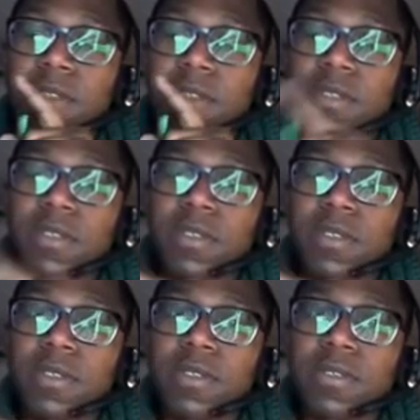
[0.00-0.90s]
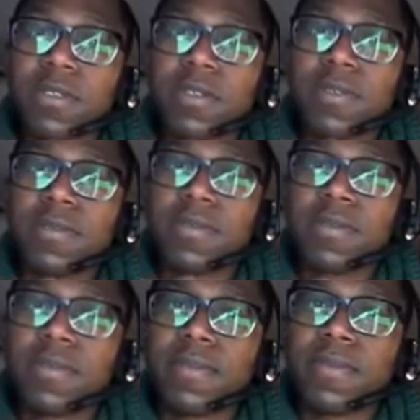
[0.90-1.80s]

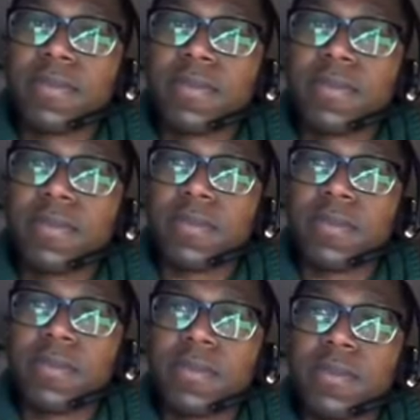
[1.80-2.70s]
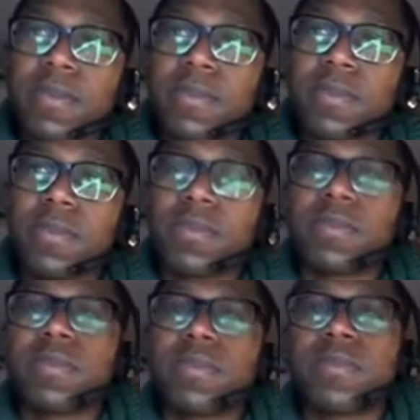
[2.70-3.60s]

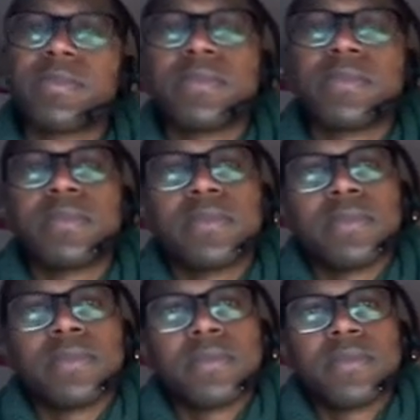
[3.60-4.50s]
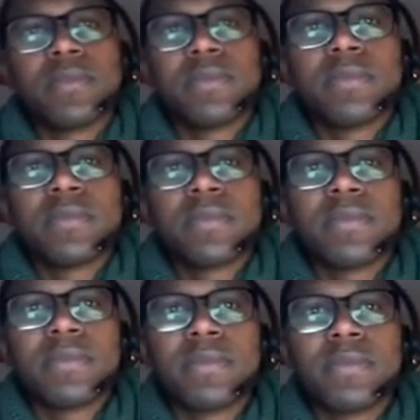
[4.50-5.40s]

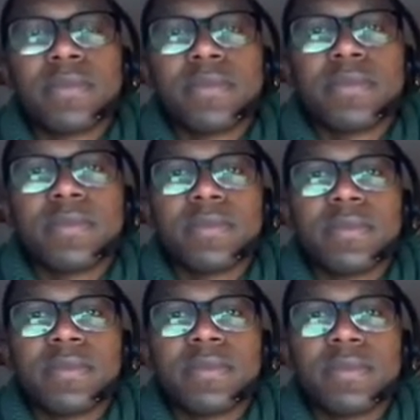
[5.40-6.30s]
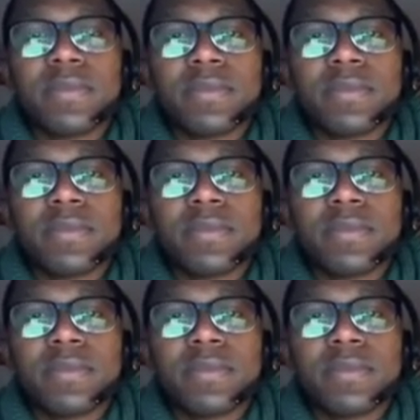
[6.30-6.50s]
(silent)